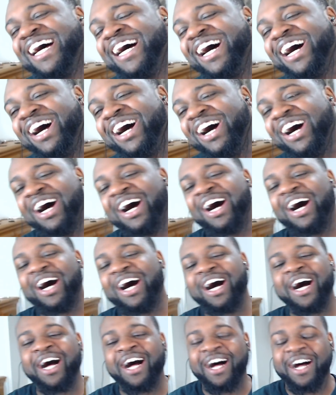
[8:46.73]

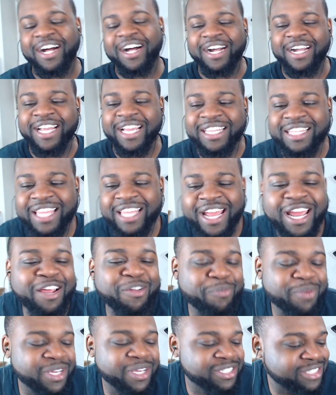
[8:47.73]
Oh, that thing
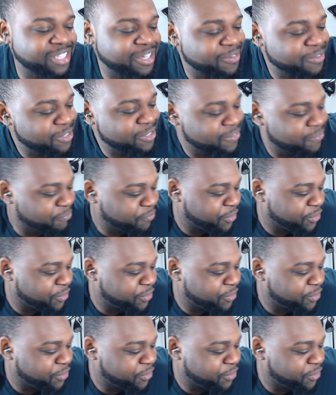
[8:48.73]
been st-